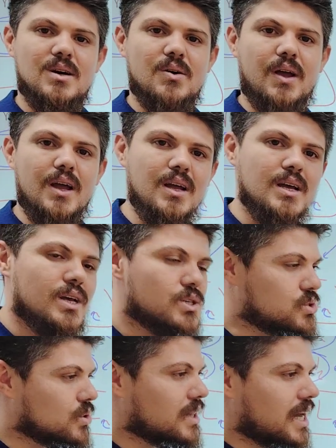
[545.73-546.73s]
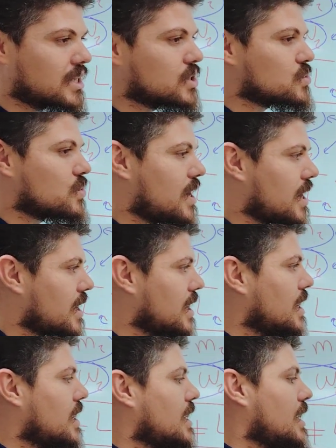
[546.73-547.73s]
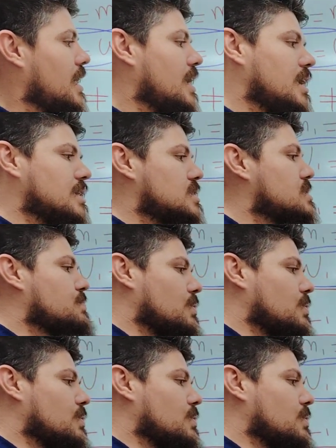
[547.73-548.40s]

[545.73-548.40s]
Okay, so that is why it is